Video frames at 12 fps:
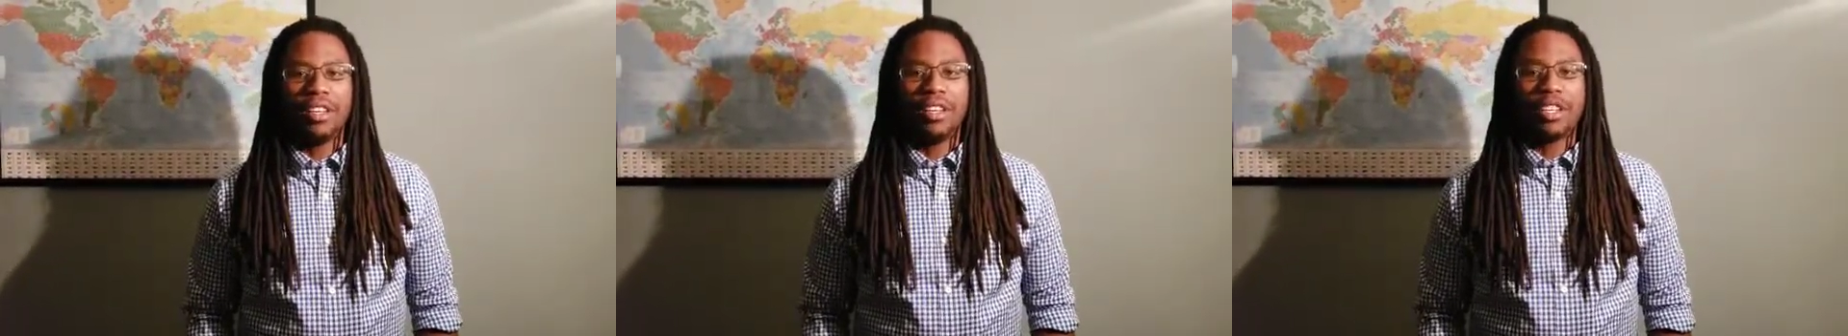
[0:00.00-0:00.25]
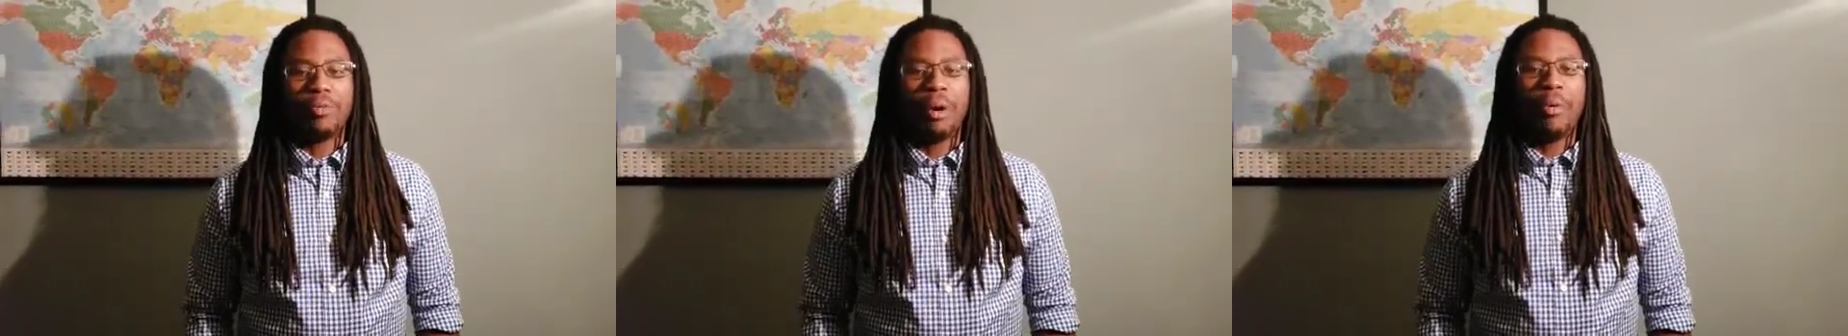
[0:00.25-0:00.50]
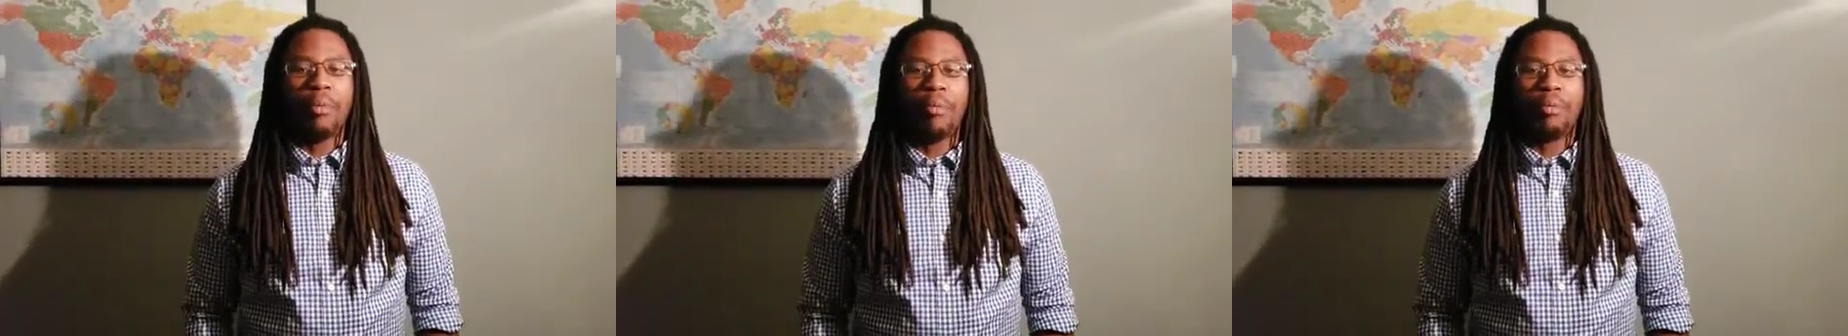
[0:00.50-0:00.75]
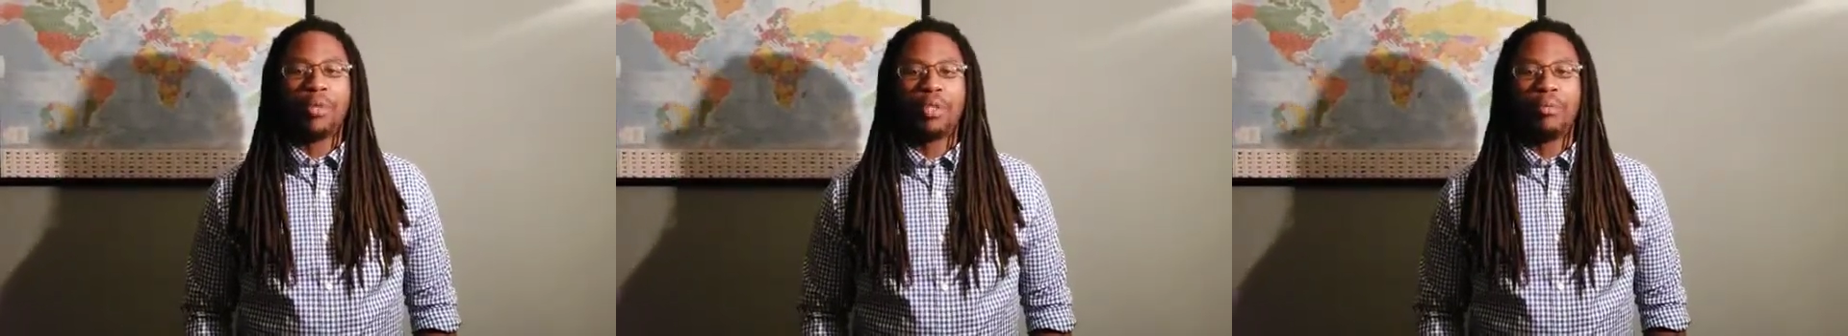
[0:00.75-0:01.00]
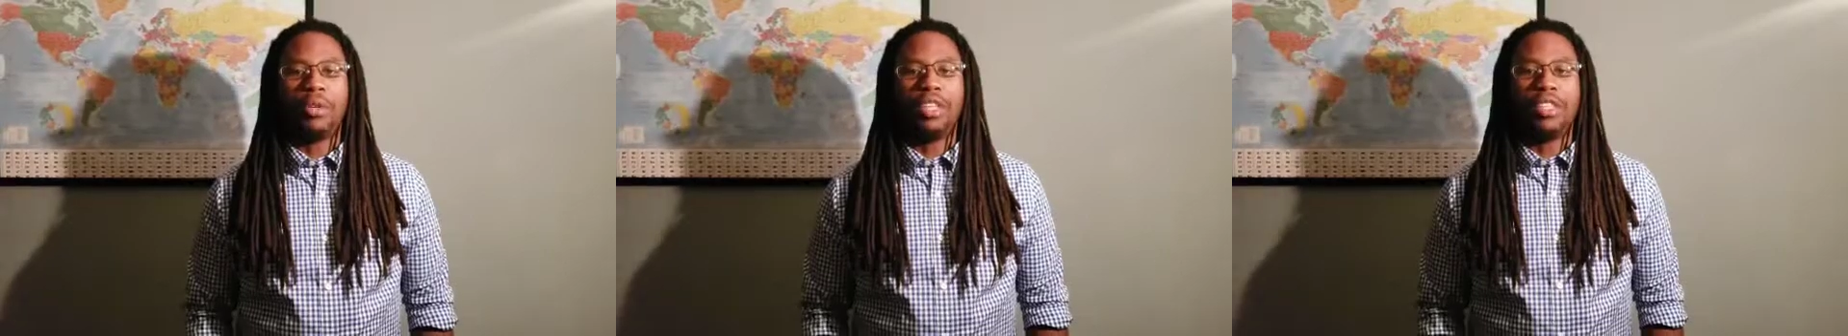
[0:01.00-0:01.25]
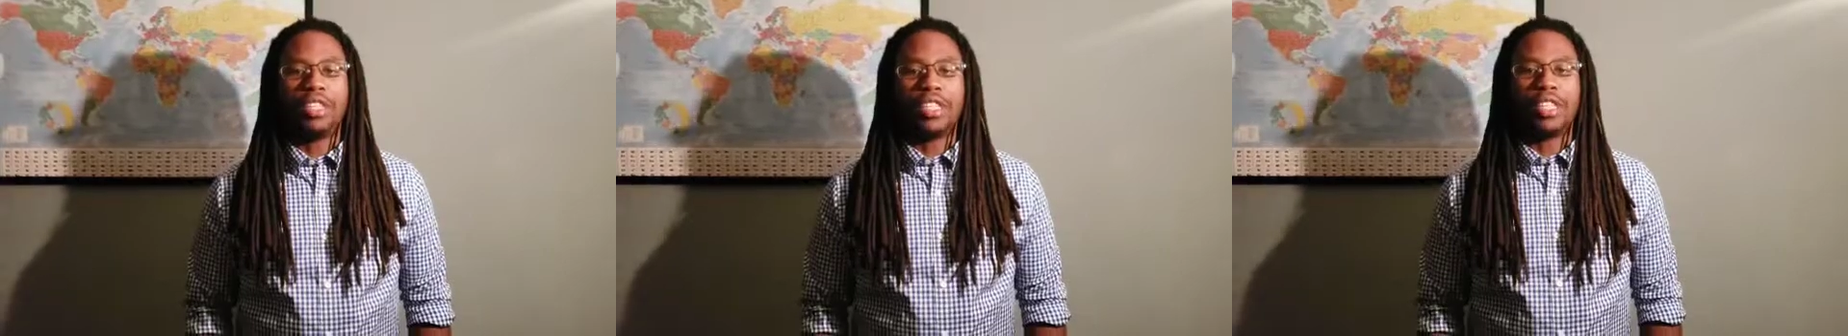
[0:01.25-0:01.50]
So my memorable
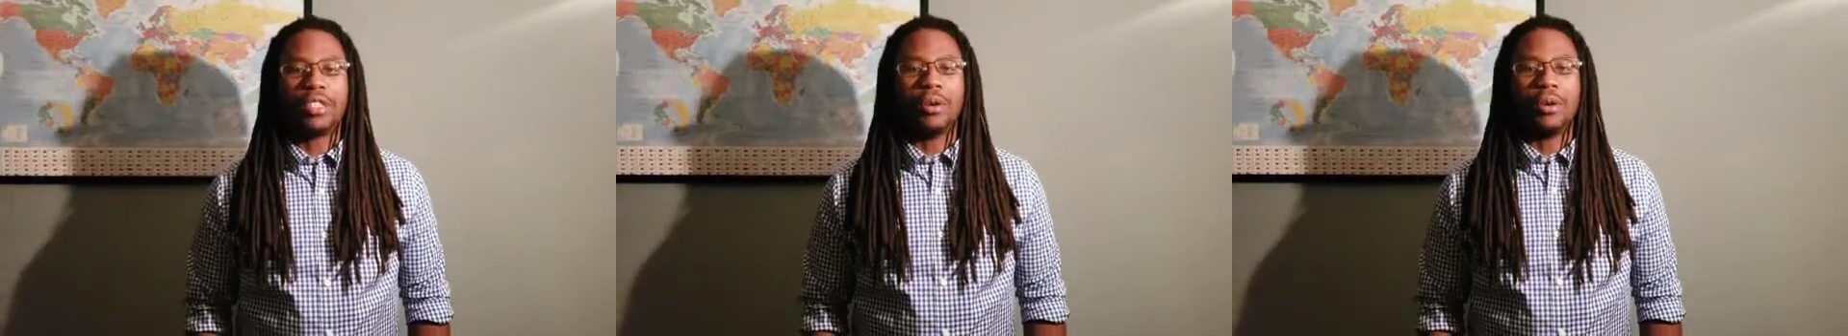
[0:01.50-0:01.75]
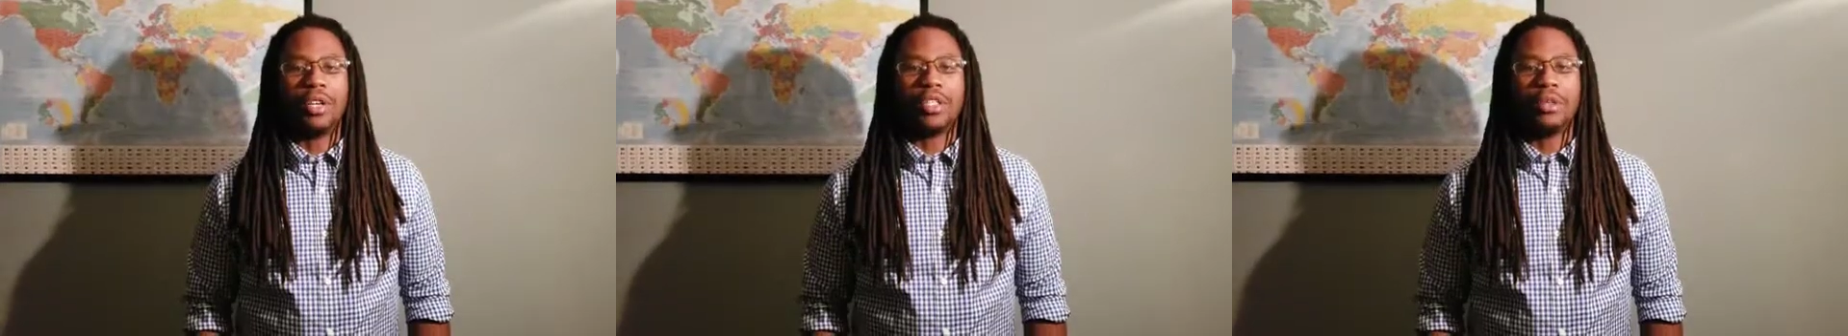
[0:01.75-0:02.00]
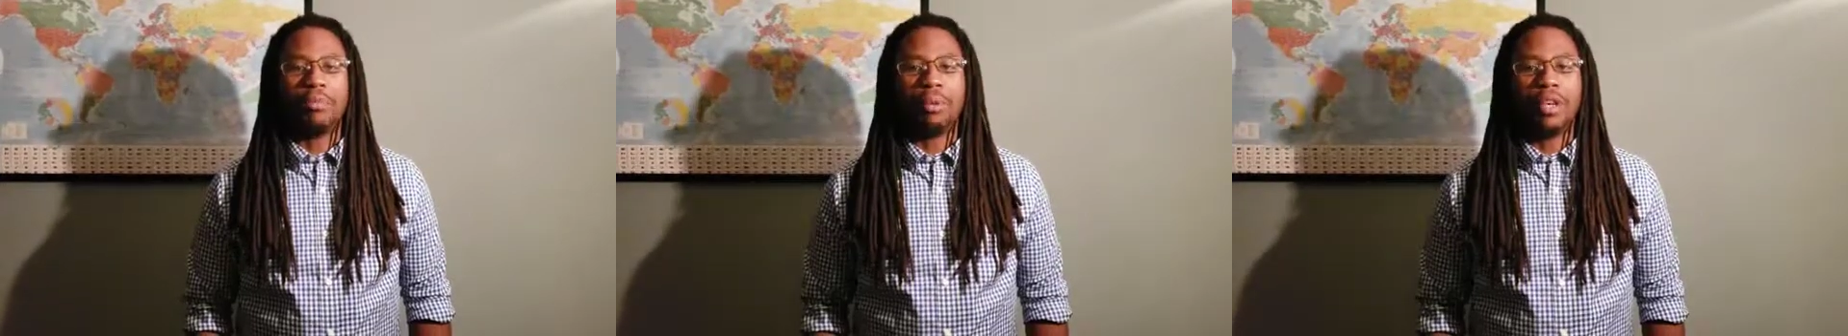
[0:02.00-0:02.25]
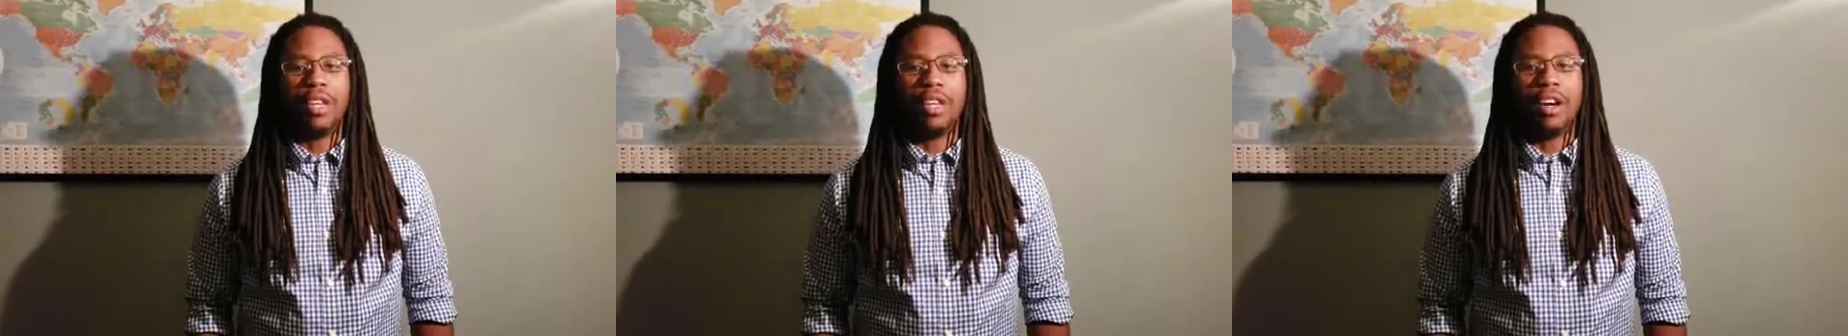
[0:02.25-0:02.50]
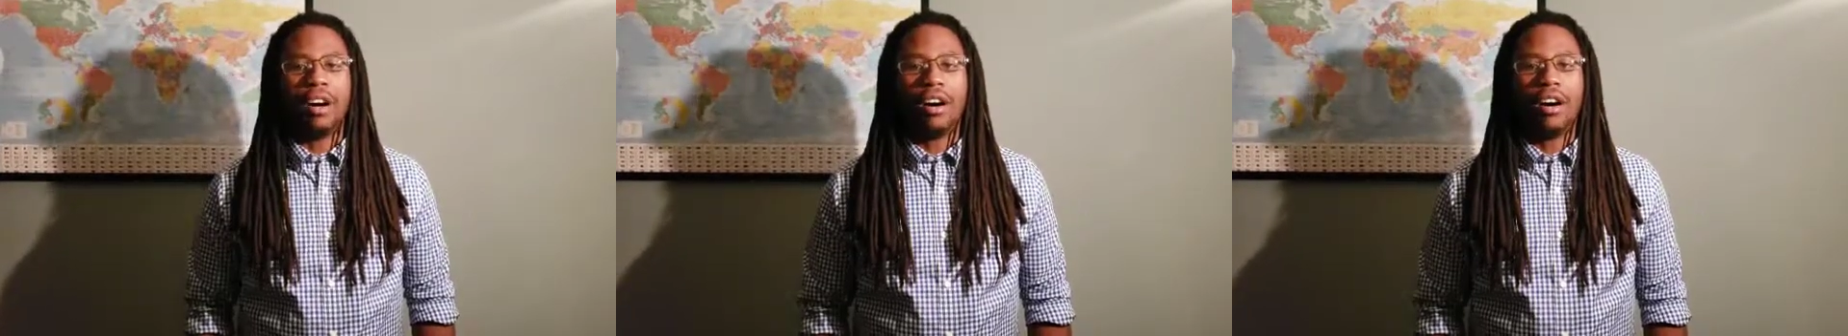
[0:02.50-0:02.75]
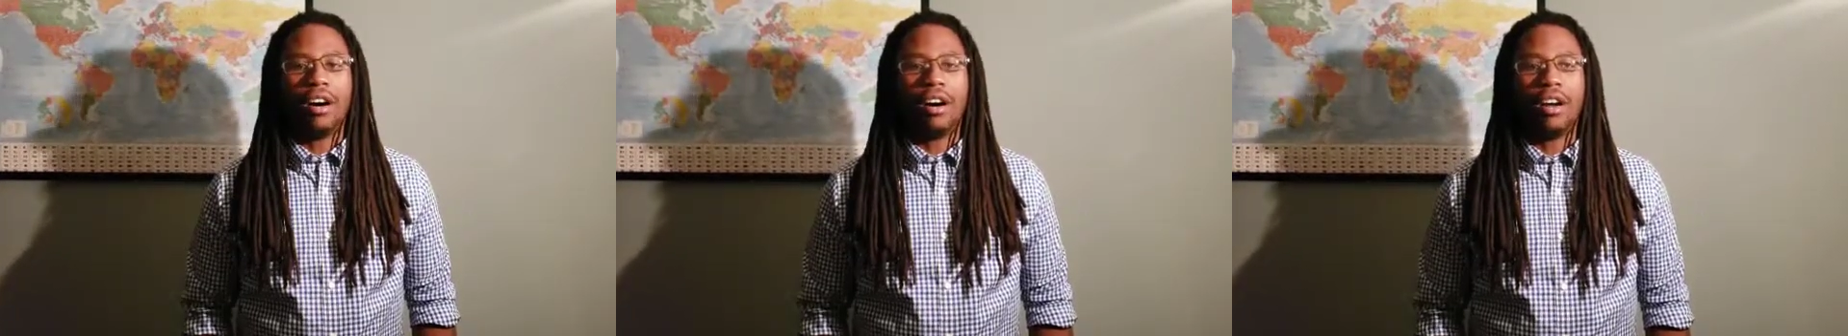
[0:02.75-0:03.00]
speech is going to be
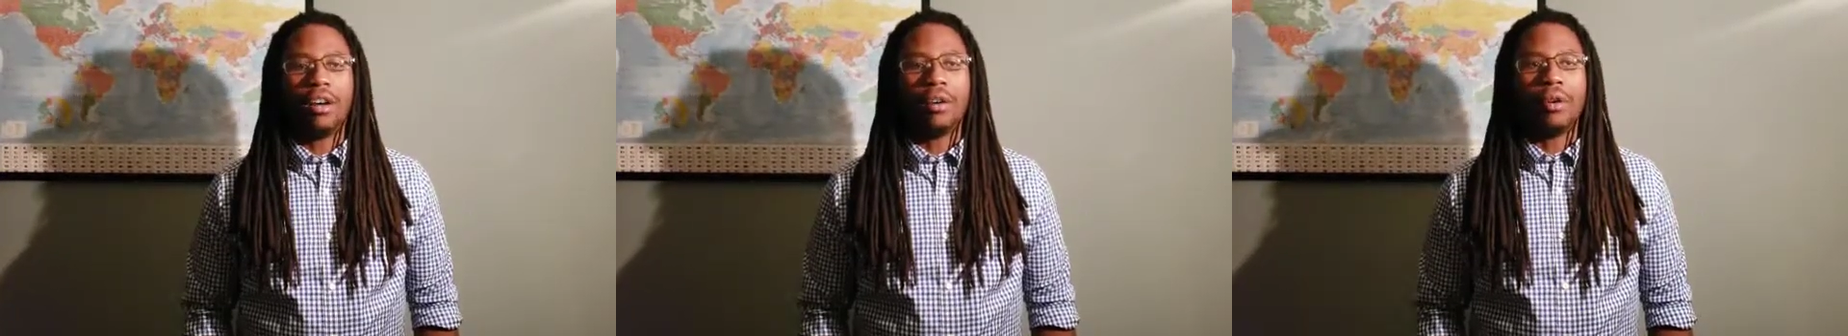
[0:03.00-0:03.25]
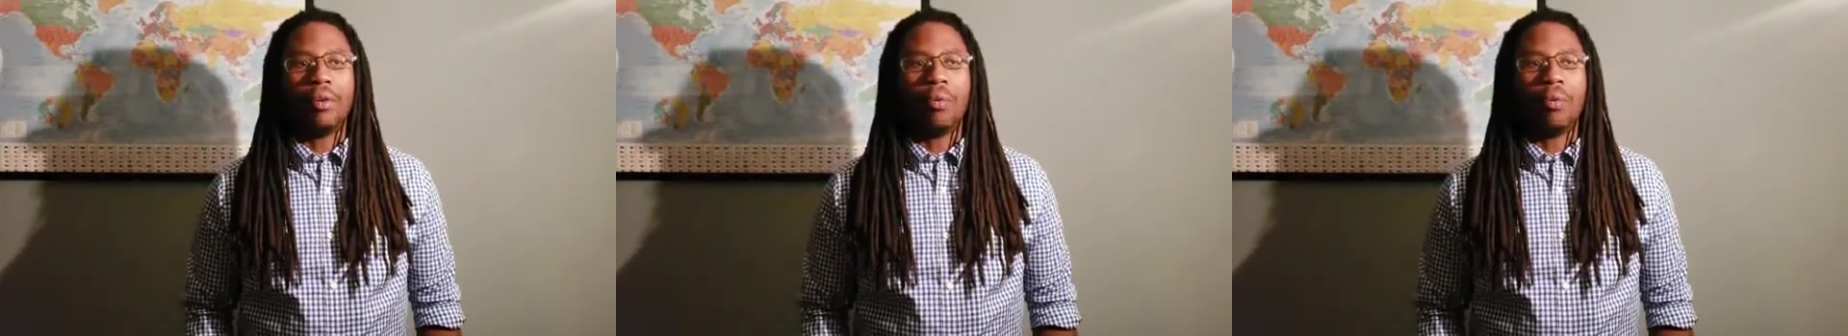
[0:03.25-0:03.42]
on